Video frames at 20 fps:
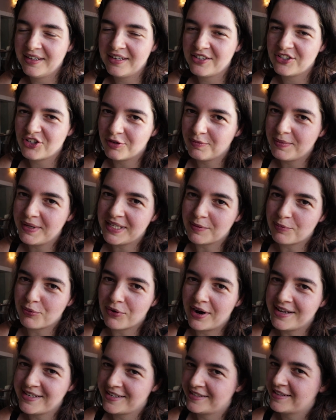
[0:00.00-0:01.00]
it shouldn't be
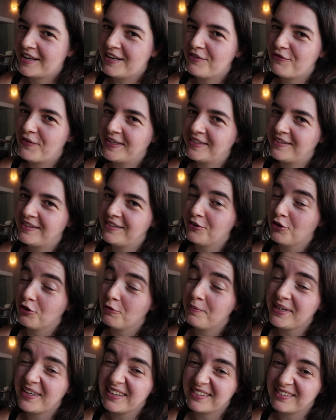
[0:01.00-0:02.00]
surprising that he thinks it's
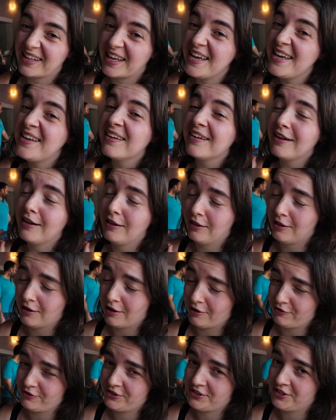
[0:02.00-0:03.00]
good because Naik
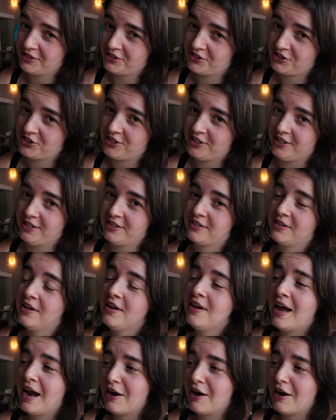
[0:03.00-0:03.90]
loves his cheese.